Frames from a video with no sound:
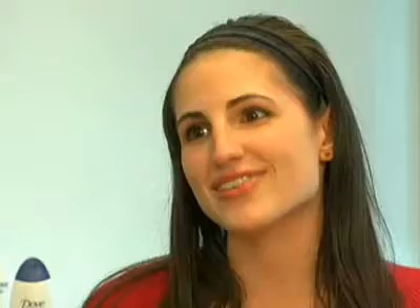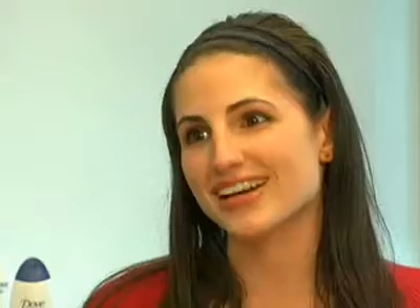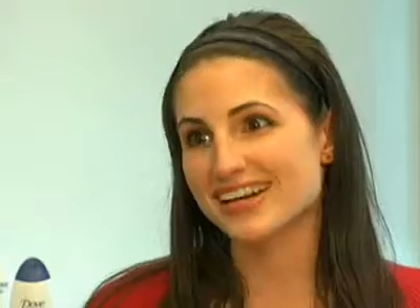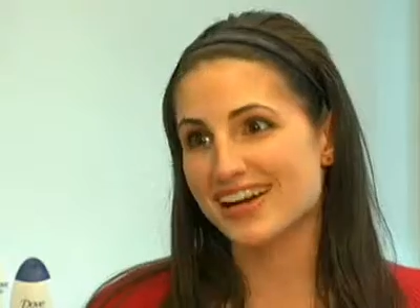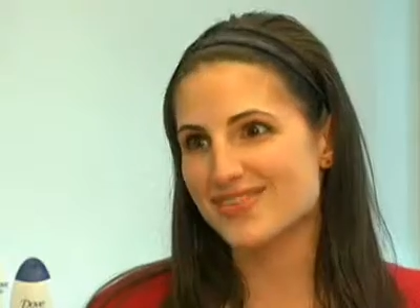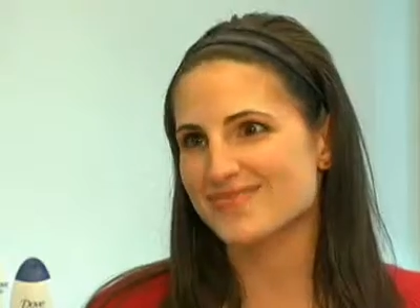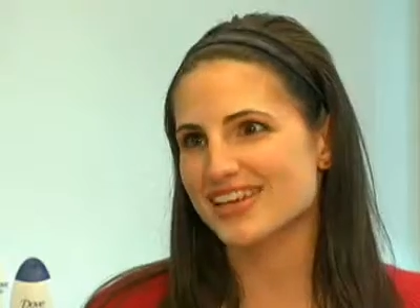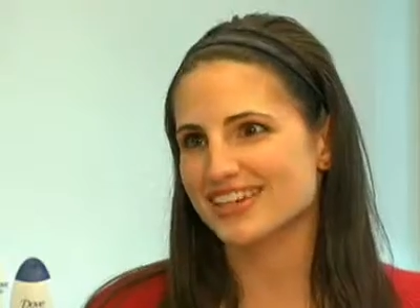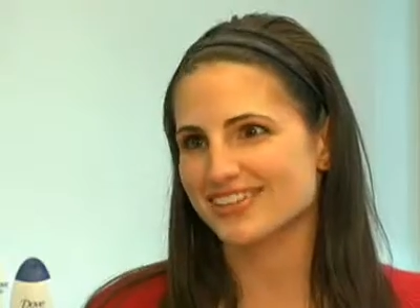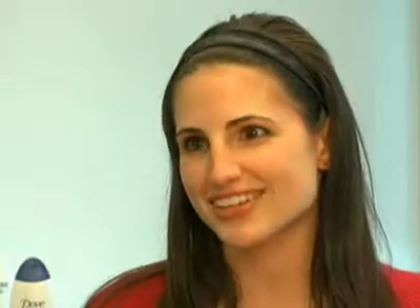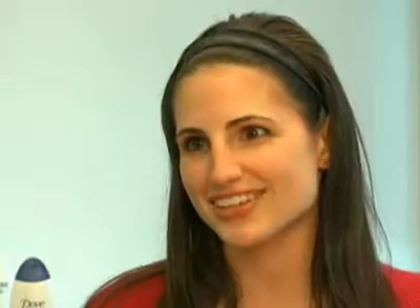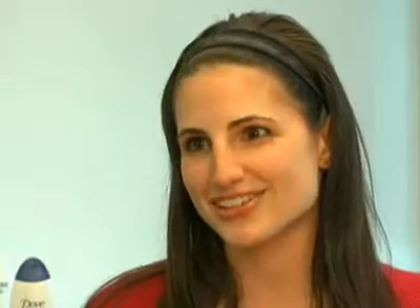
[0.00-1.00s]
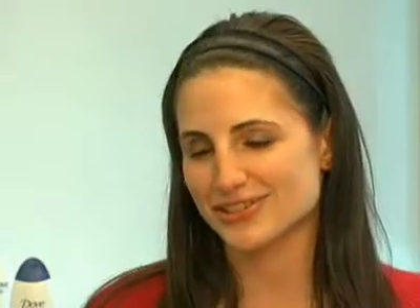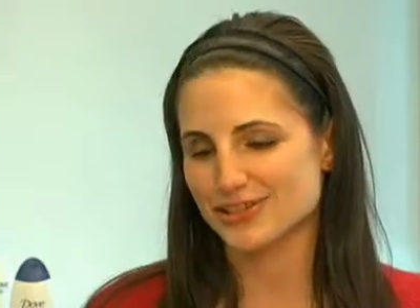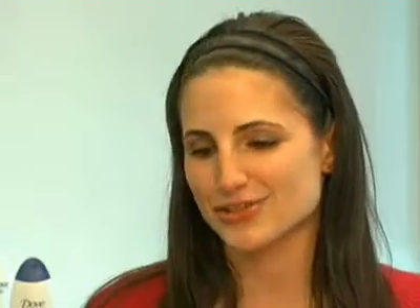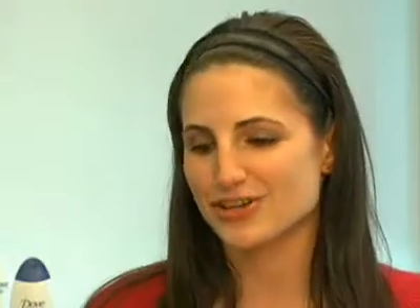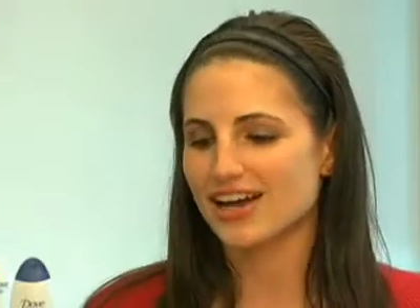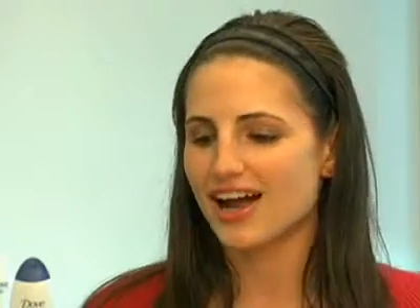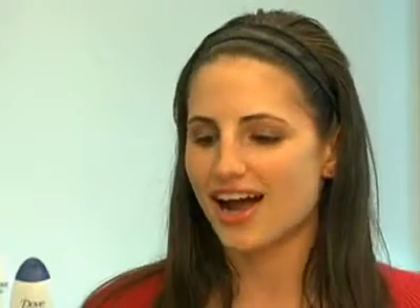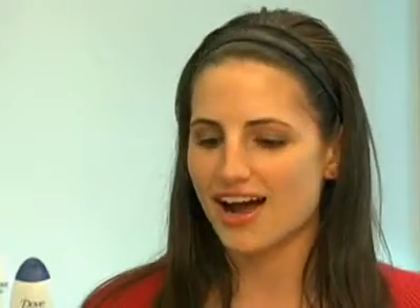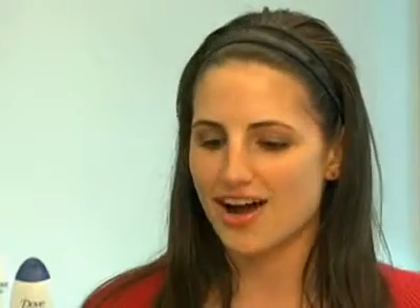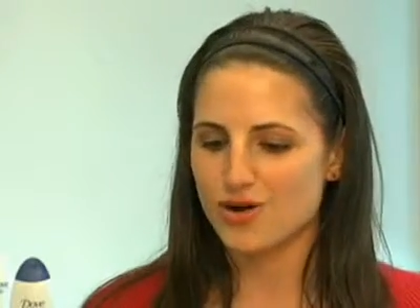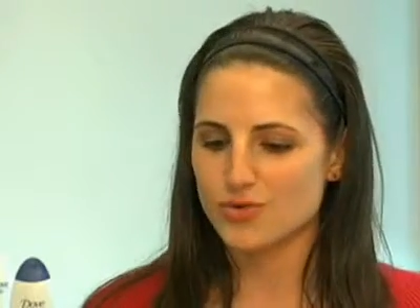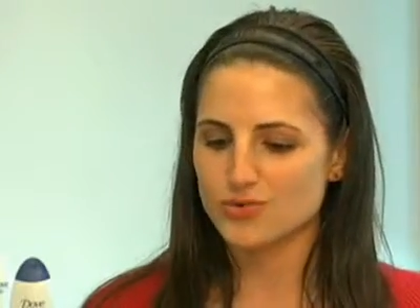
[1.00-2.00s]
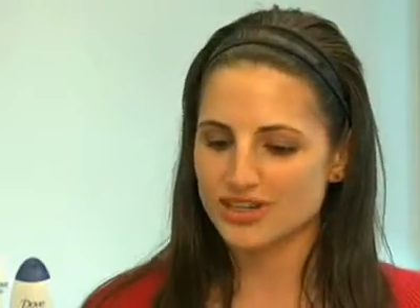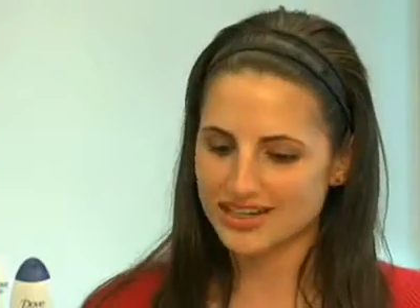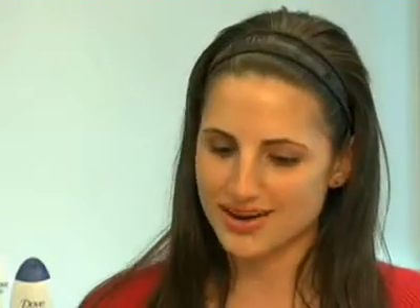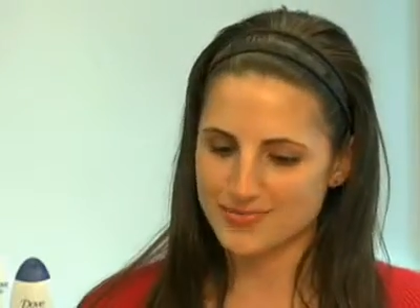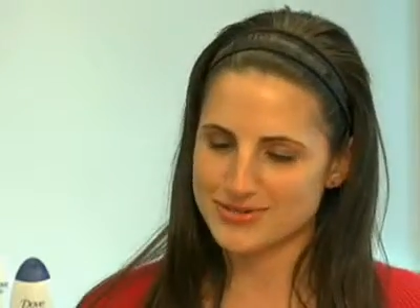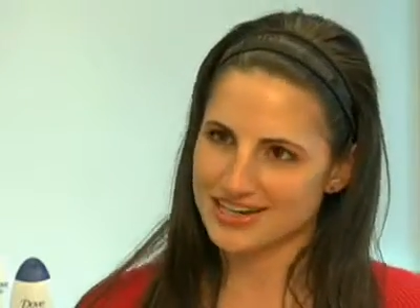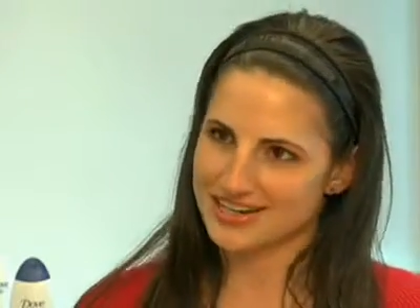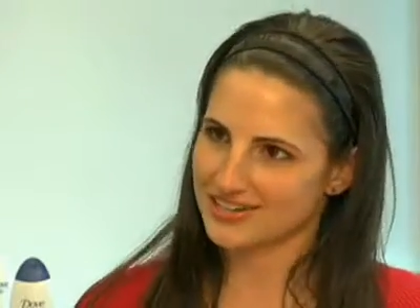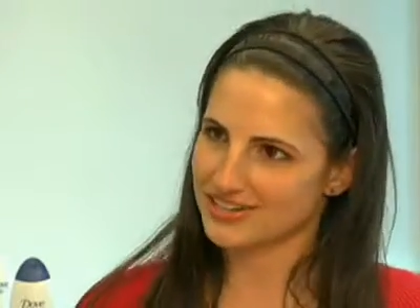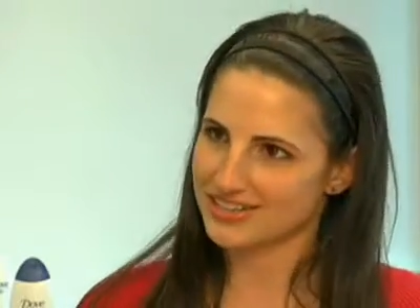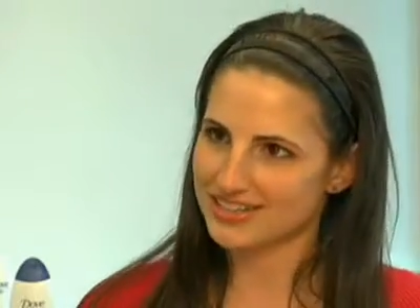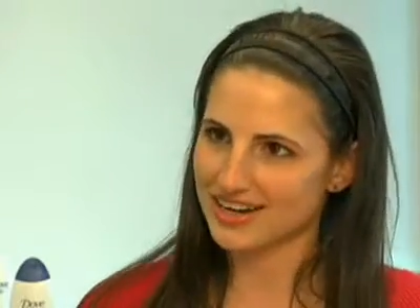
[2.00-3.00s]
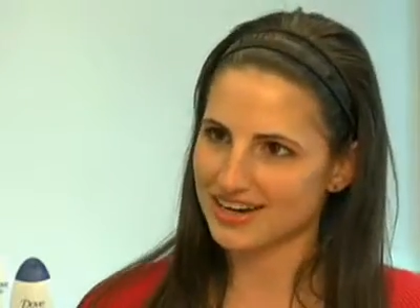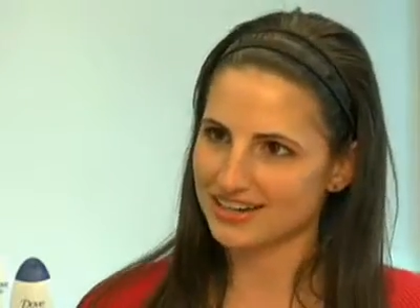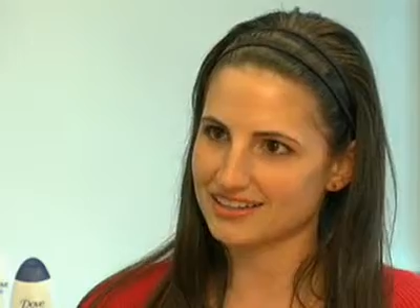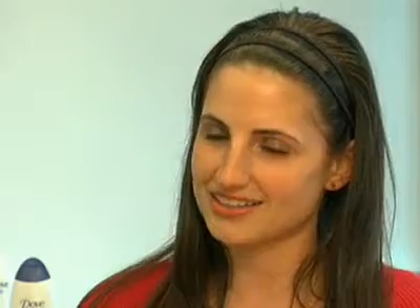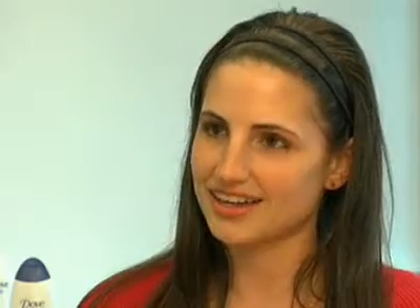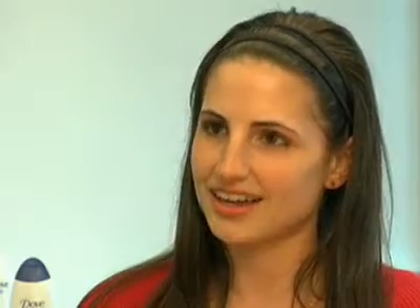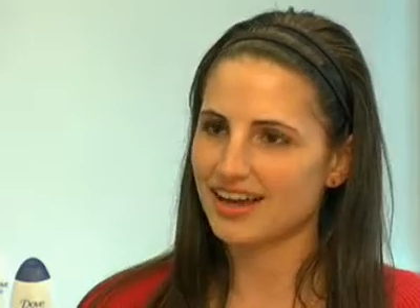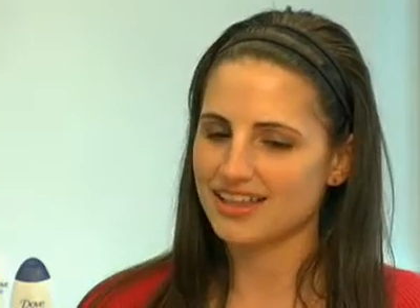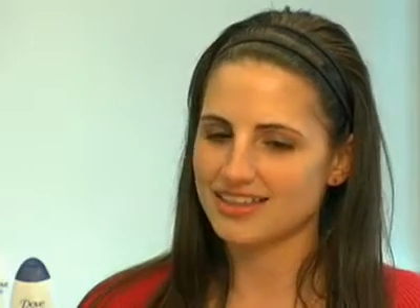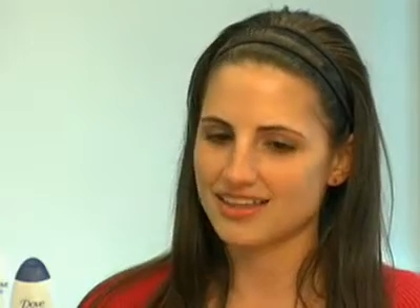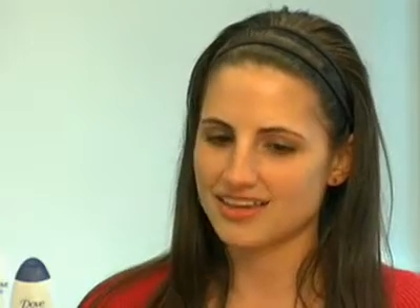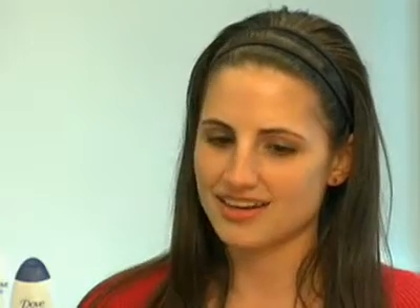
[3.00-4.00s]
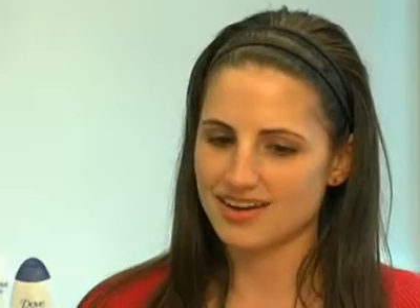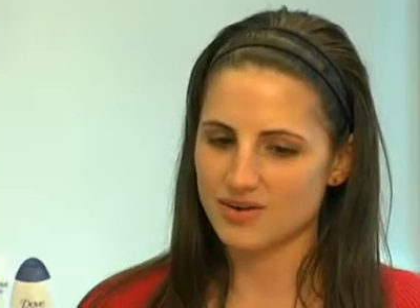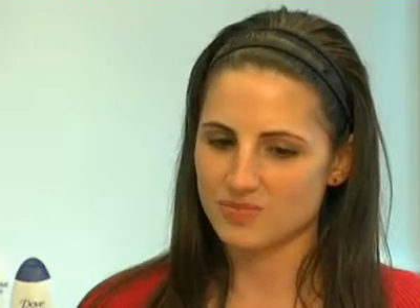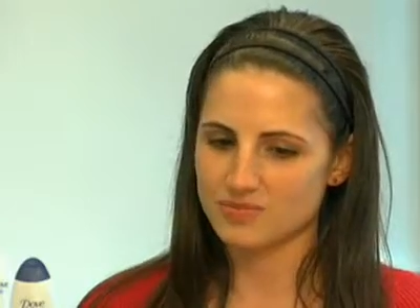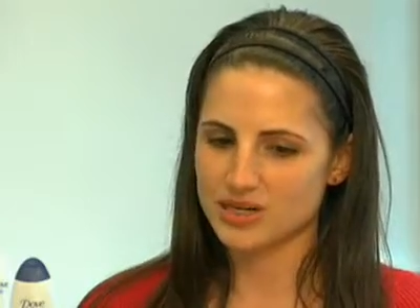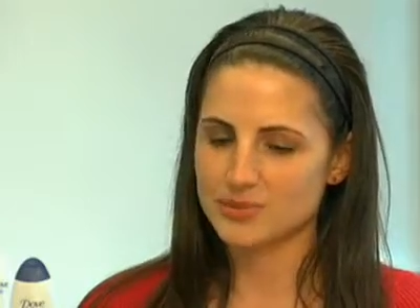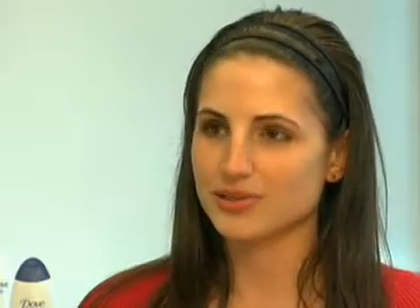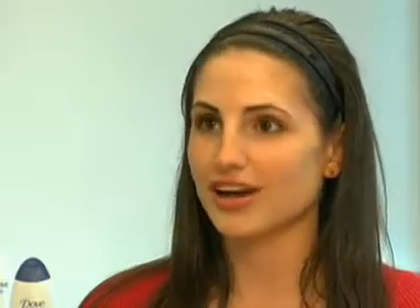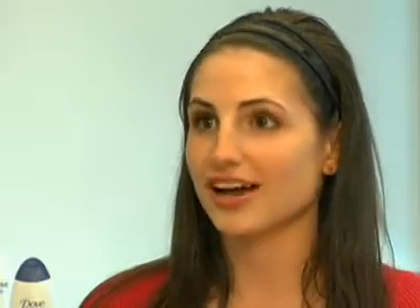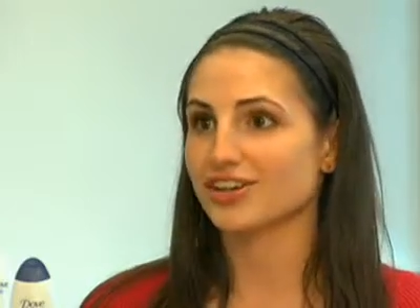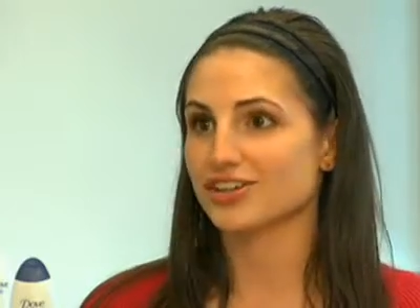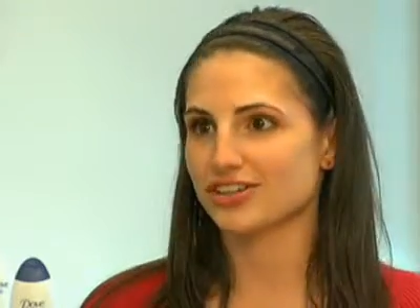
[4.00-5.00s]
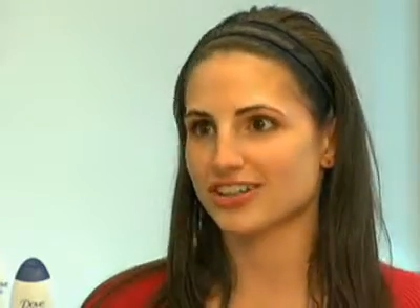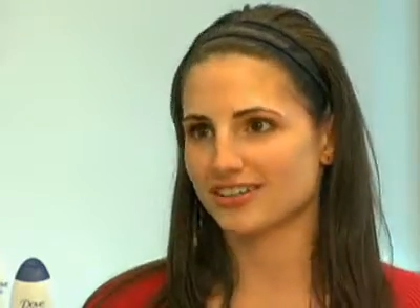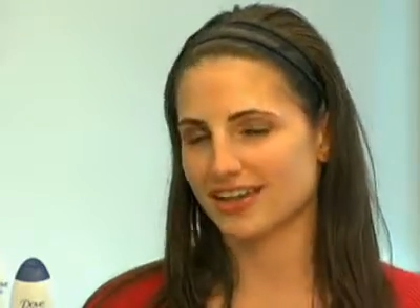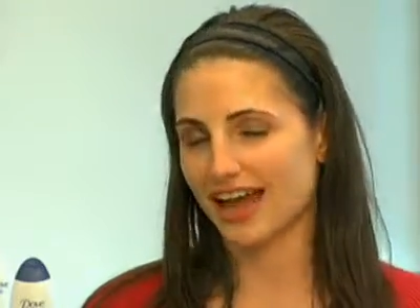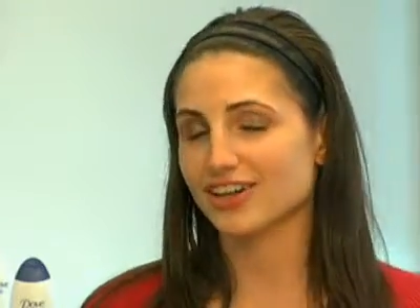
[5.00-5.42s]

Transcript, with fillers: break up, then you need to uh, re update your status and that um, people are actually,